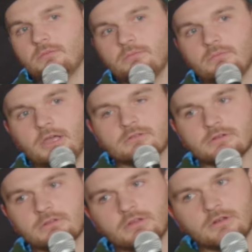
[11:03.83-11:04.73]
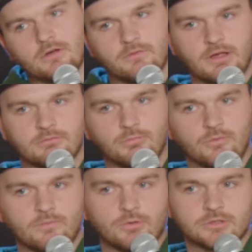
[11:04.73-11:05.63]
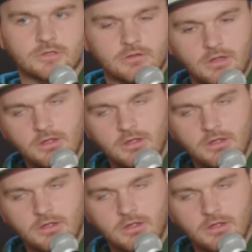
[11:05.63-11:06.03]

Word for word: of matrixed it, dove behind the bushes,